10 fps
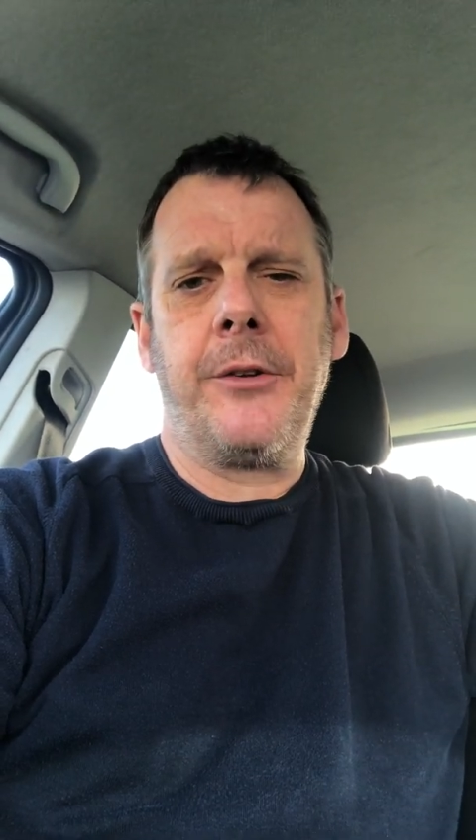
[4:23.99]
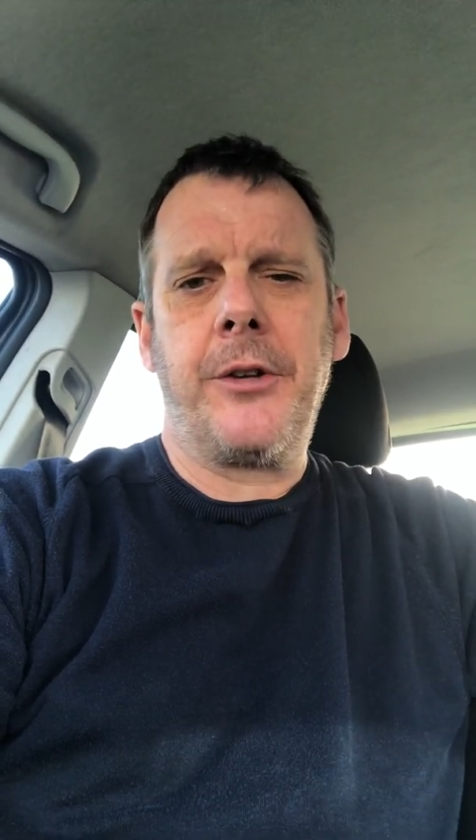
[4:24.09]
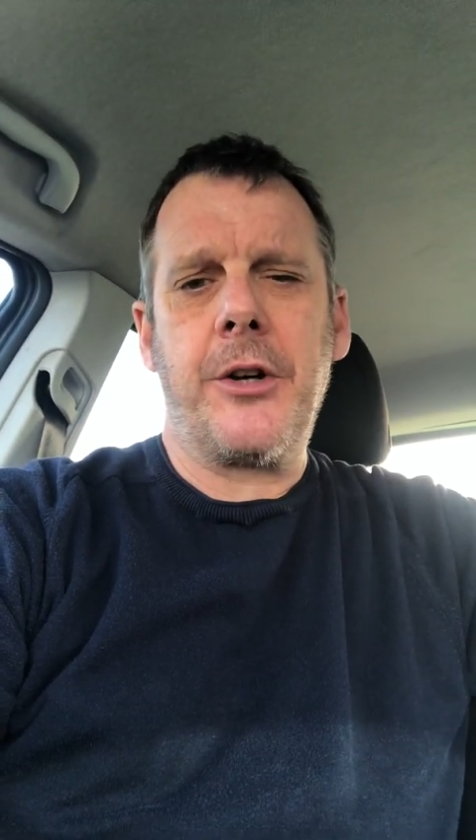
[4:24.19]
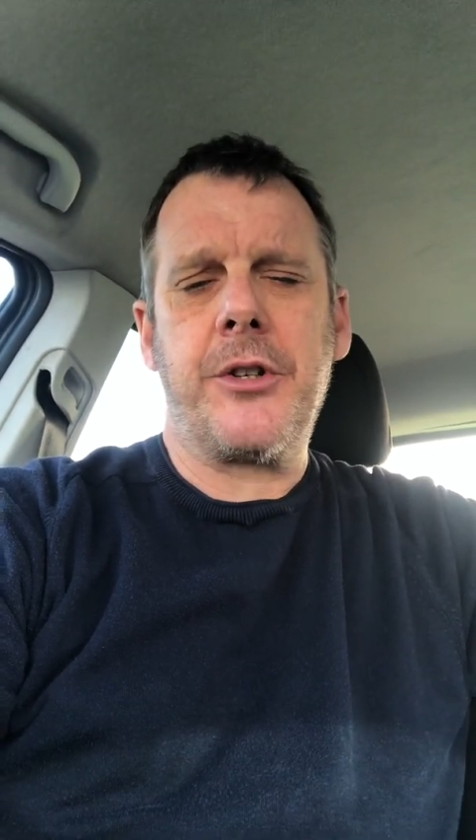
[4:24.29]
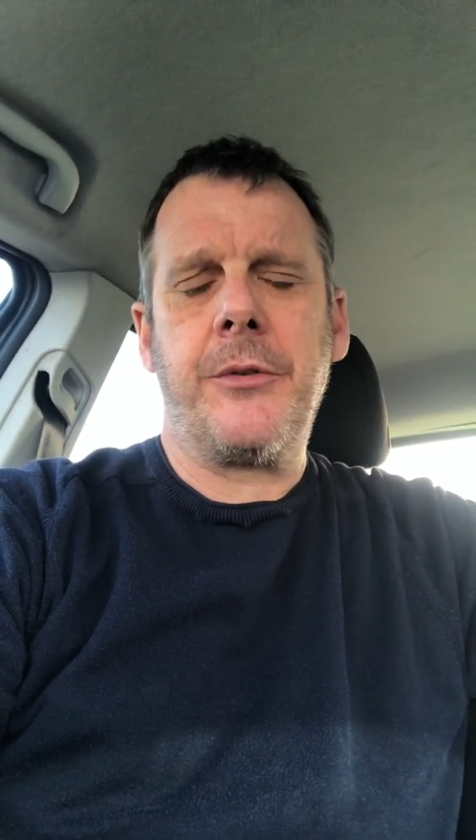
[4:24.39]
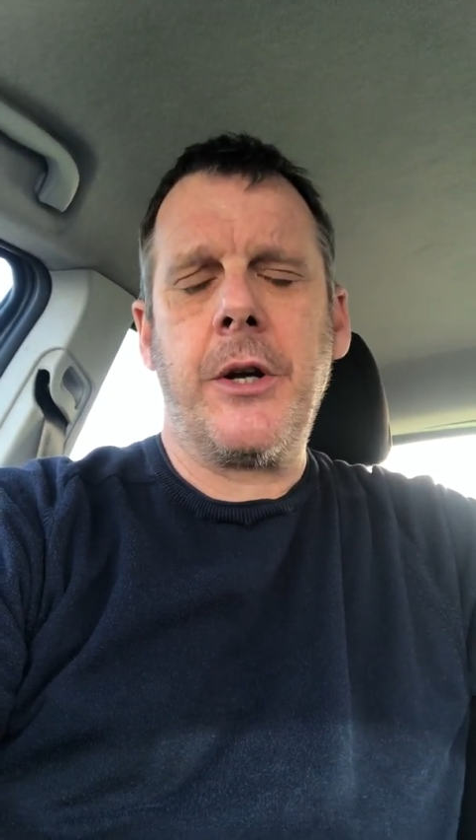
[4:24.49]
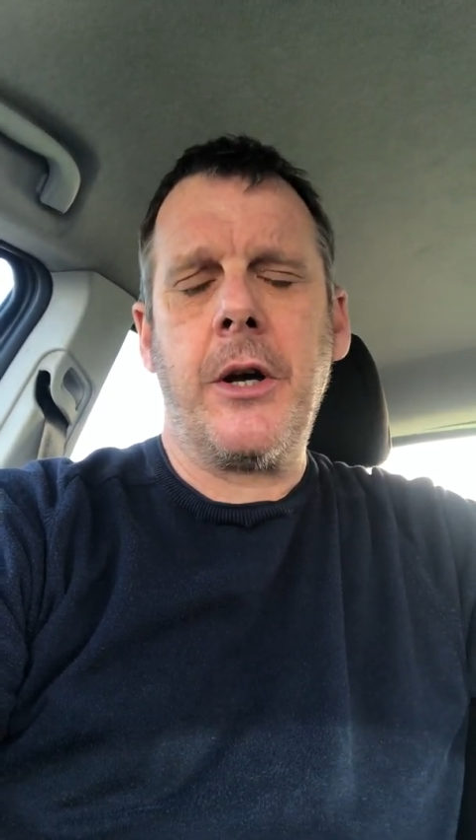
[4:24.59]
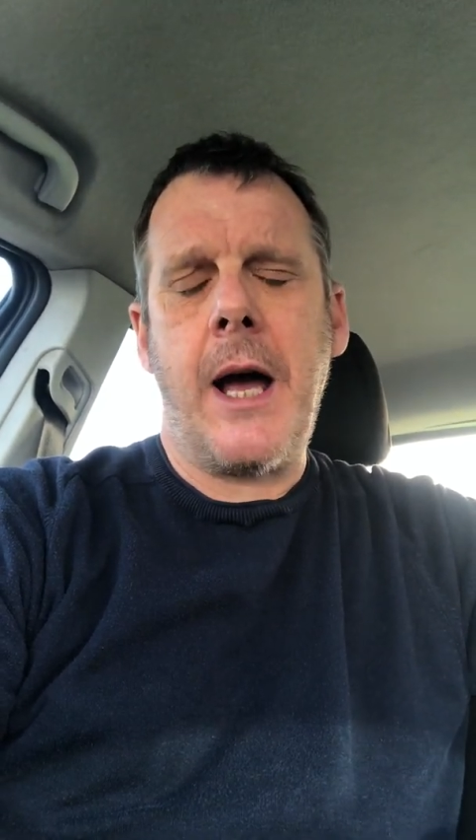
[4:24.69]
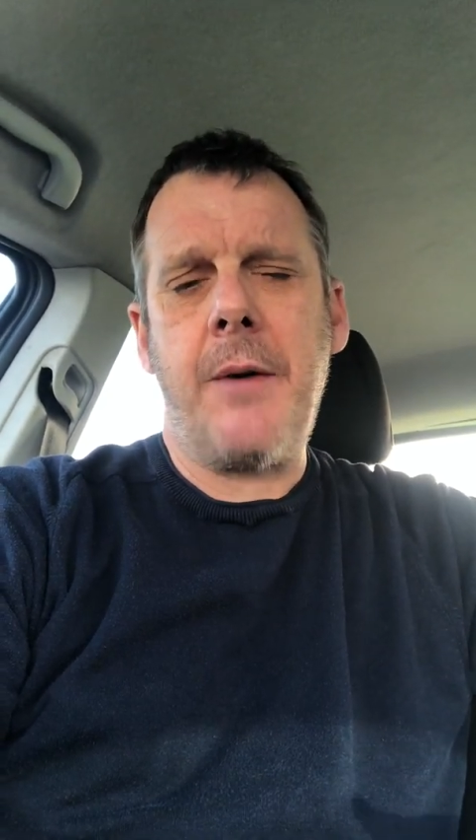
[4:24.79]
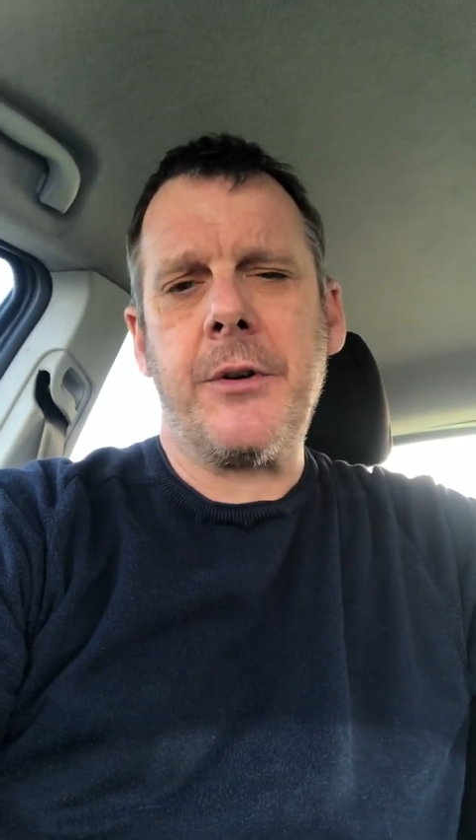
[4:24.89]
touch with
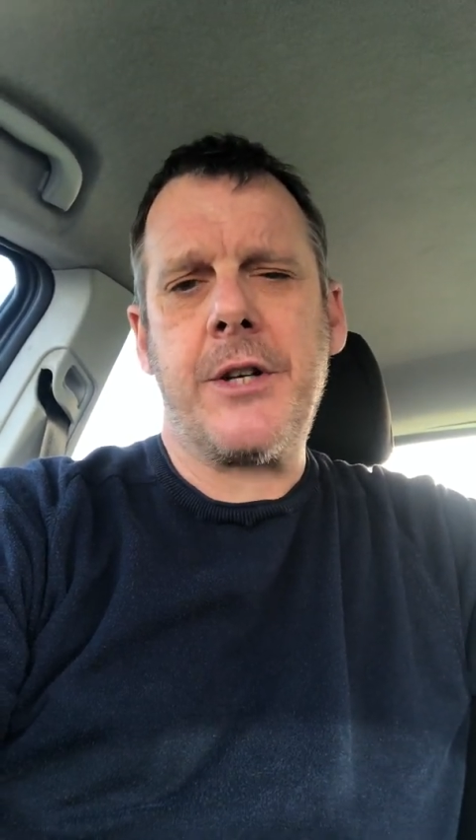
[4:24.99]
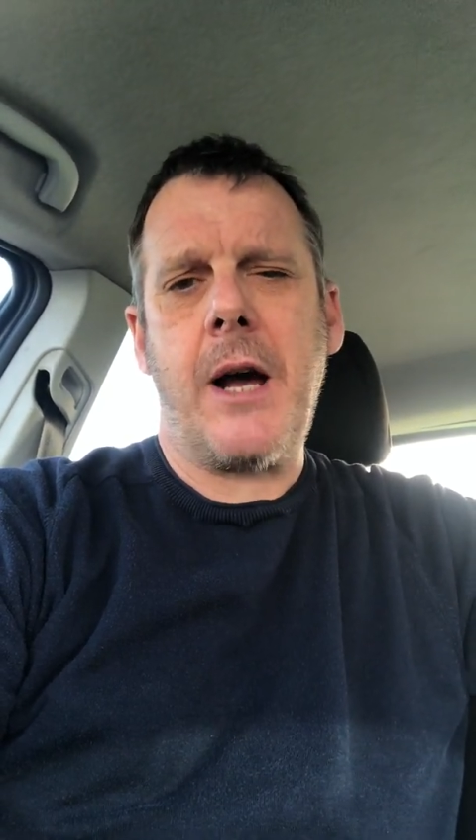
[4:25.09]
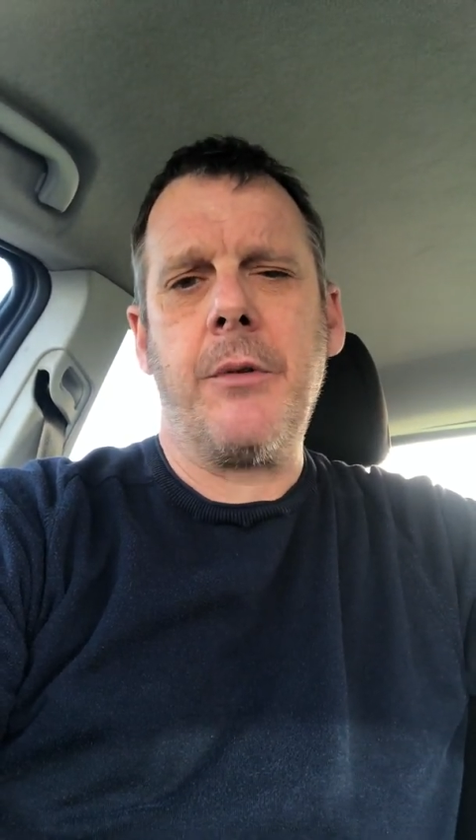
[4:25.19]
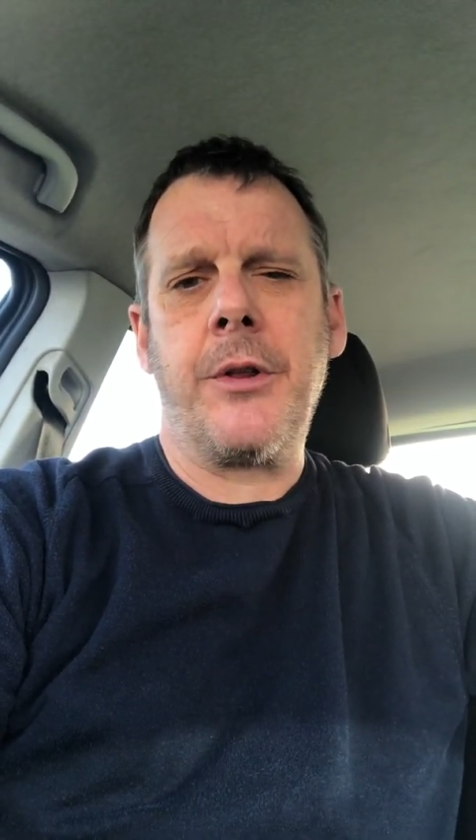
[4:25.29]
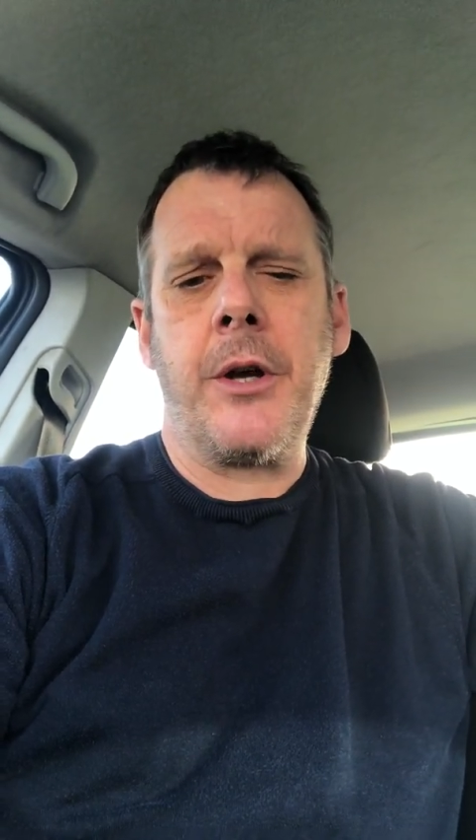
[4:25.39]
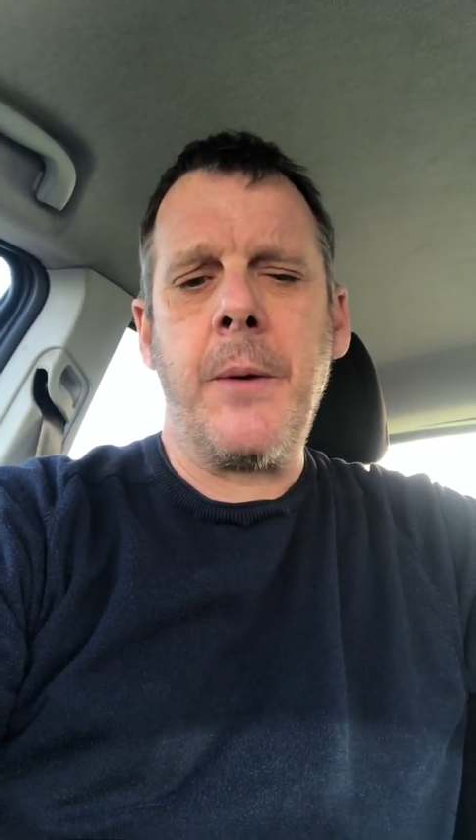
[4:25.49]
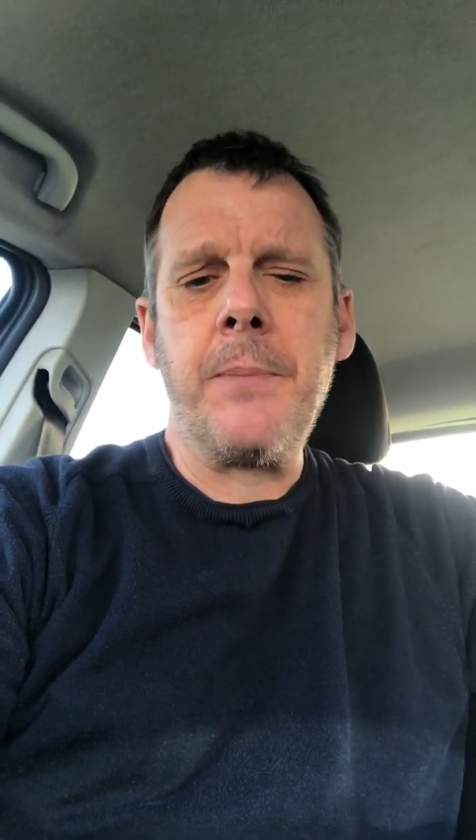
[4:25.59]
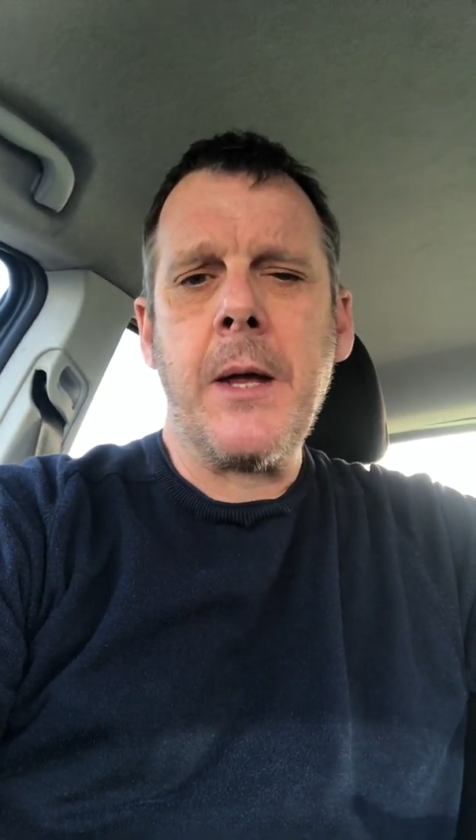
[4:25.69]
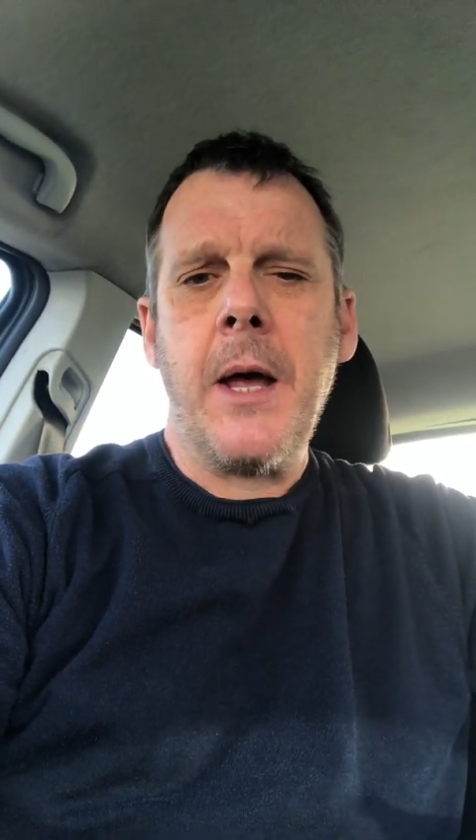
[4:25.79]
you, have a chat with you,